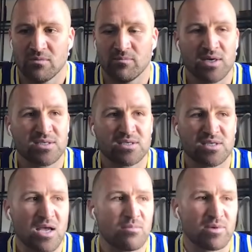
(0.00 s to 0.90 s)
basis
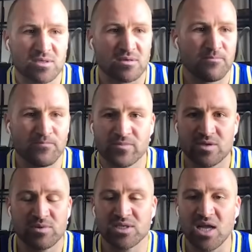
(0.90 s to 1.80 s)
there, but to,
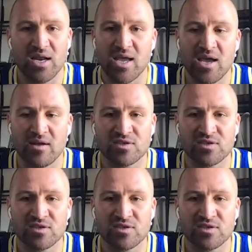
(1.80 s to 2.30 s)
to be starting ahead